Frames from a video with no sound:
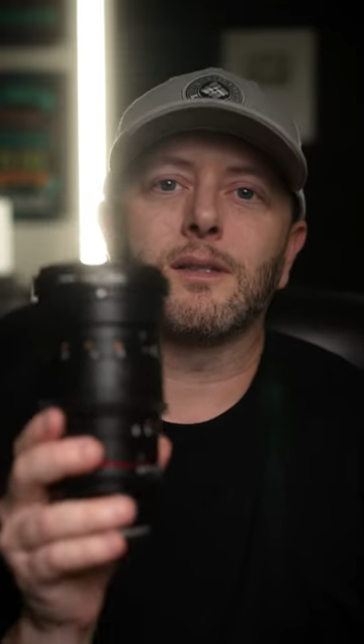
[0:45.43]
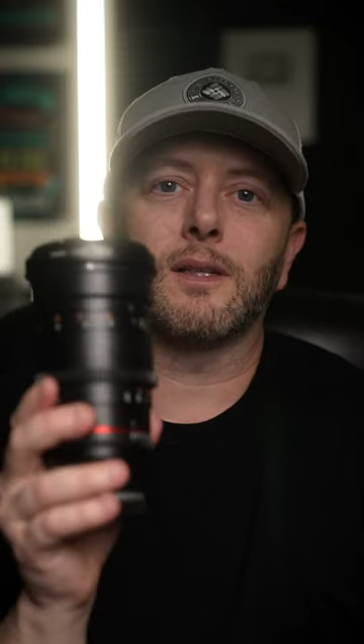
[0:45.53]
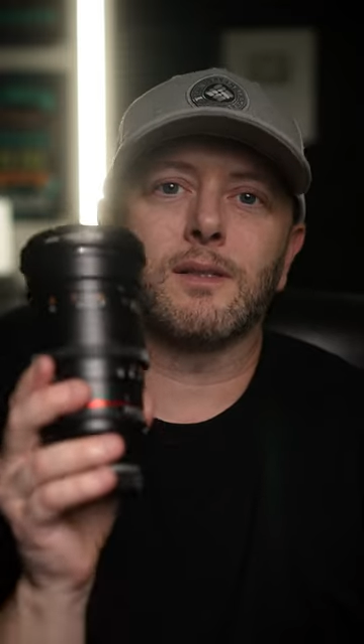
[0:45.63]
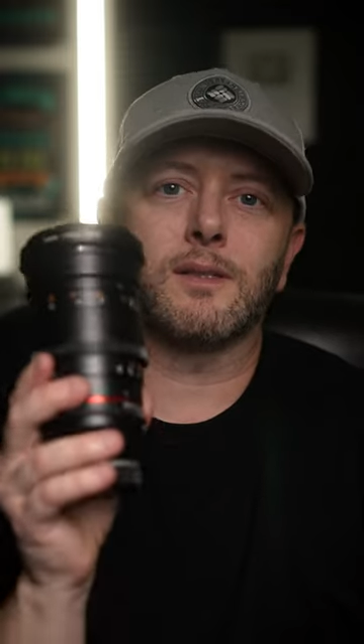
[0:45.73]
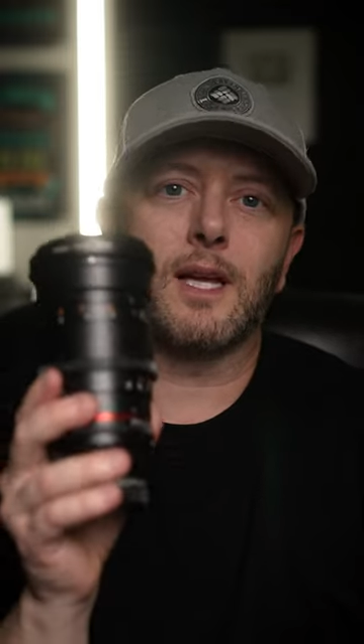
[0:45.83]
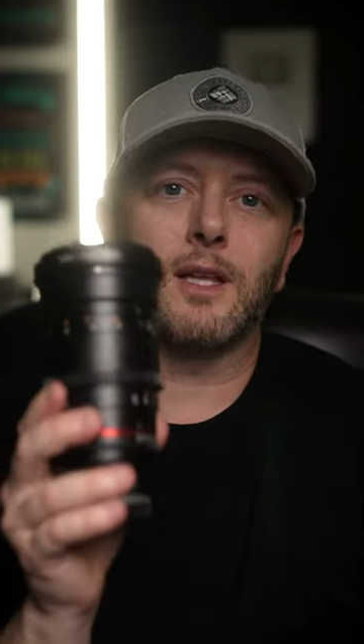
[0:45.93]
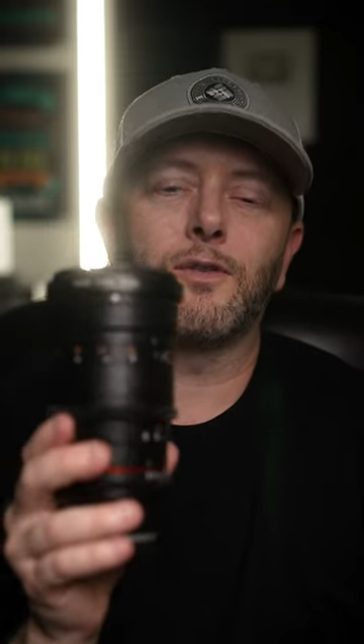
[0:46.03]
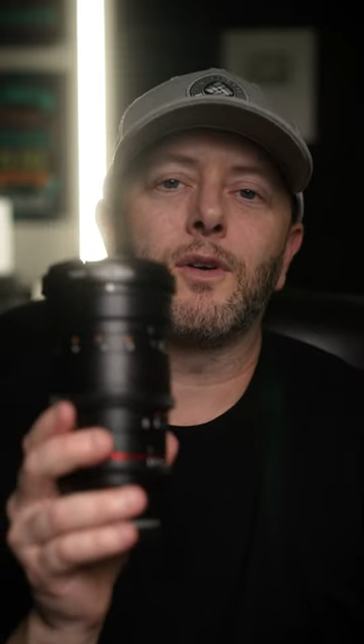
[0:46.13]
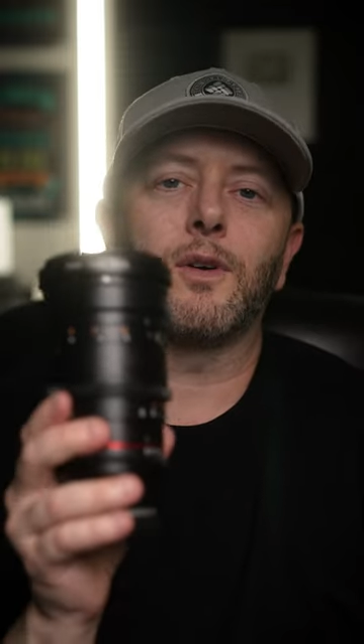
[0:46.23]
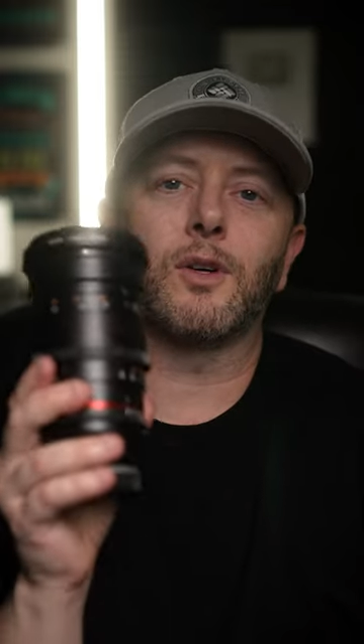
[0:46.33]
It's a
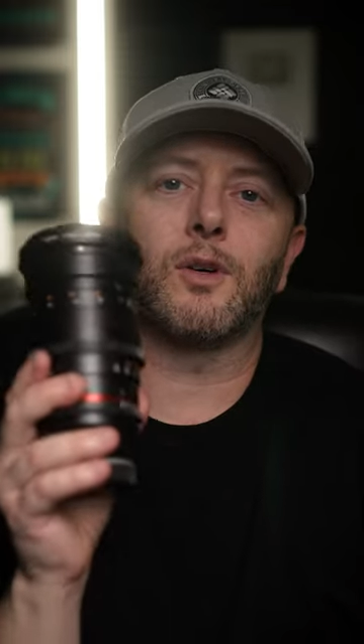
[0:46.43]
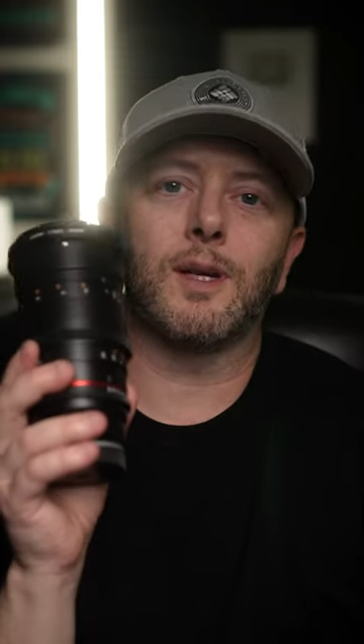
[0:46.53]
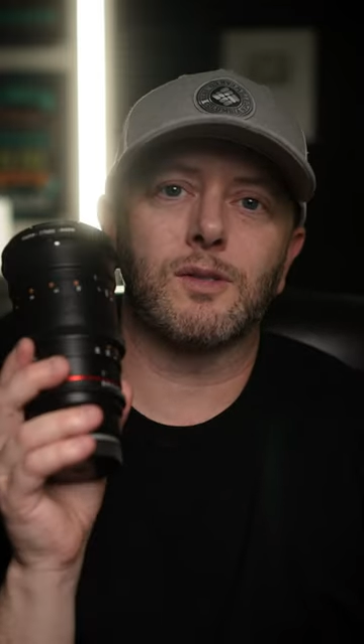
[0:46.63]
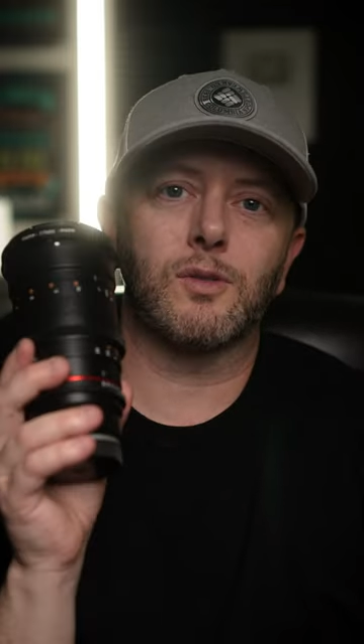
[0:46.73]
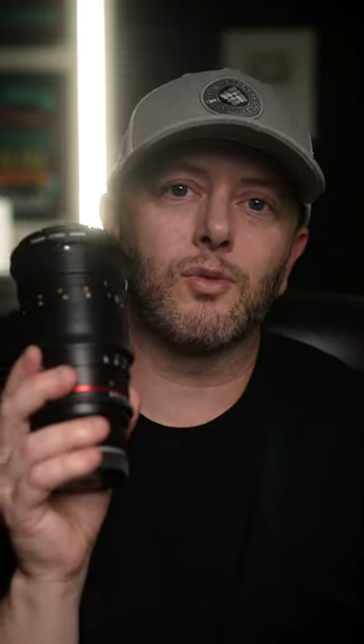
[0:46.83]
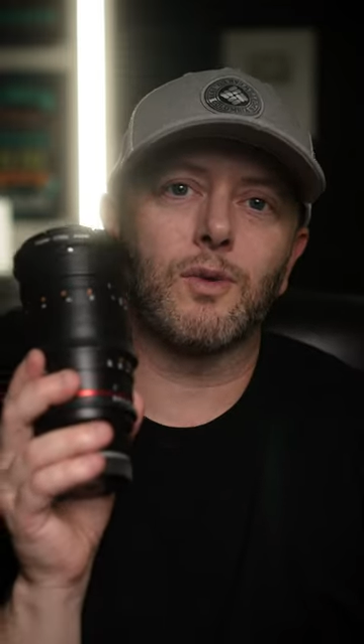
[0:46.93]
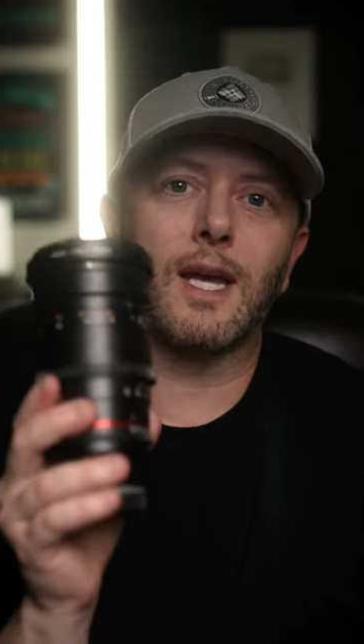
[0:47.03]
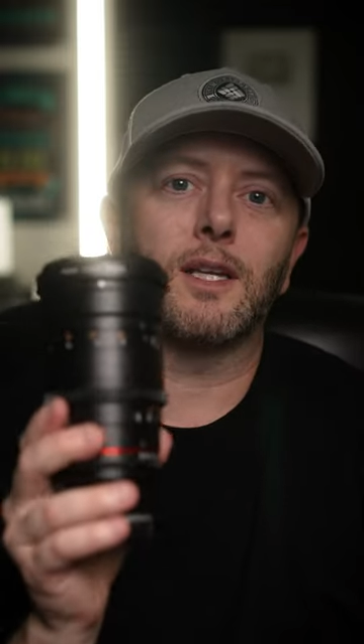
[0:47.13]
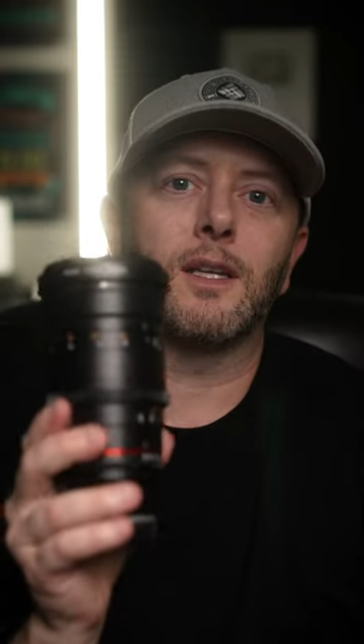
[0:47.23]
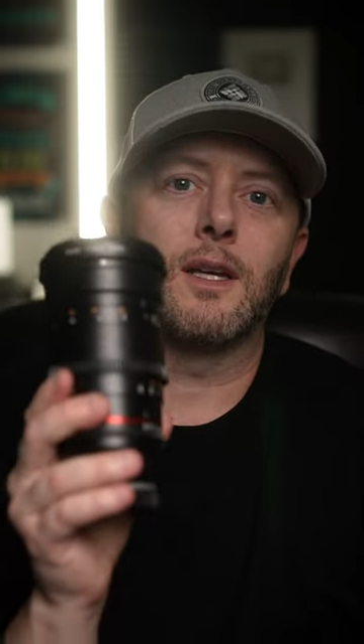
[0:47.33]
telephoto. It's
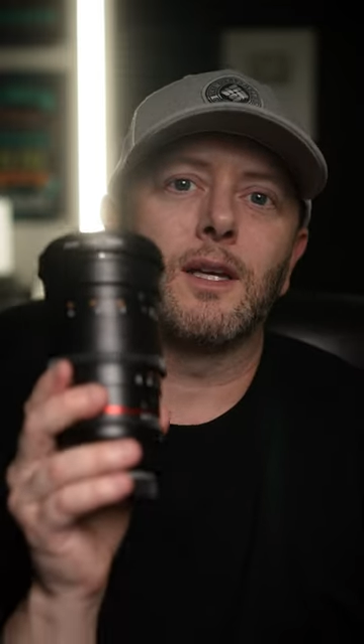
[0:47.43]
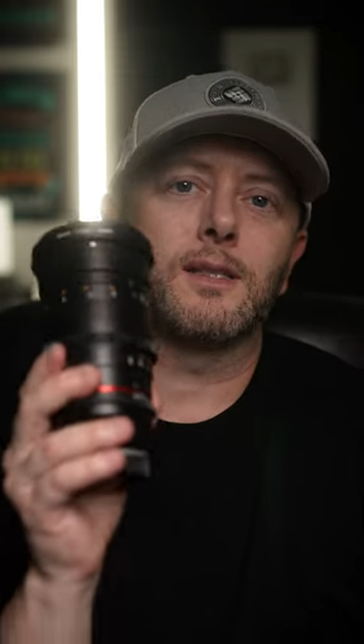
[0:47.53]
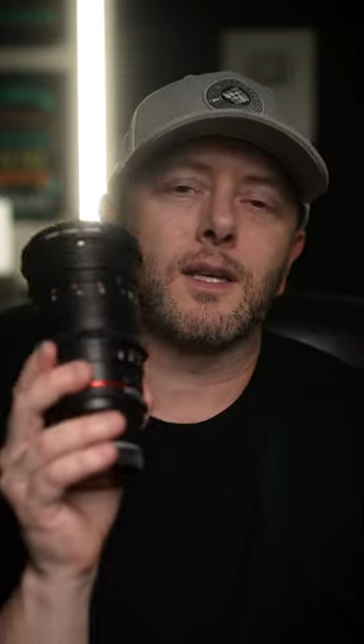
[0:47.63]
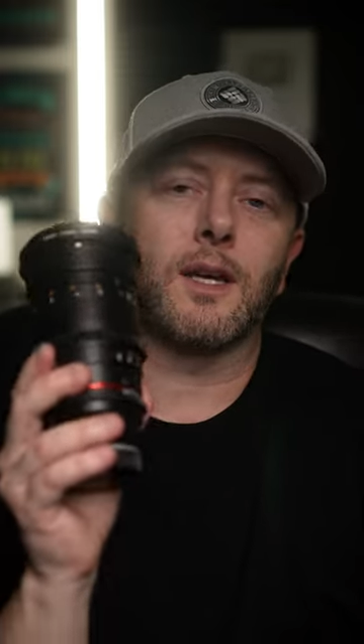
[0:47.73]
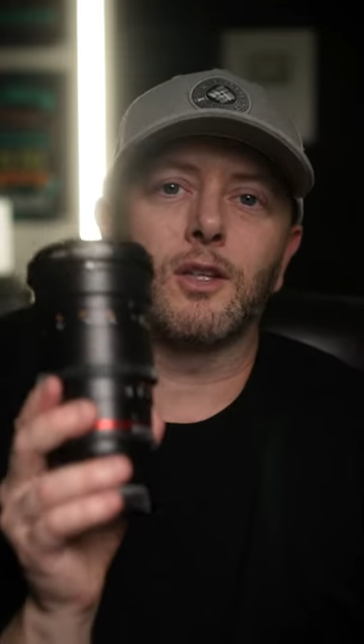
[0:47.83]
great to get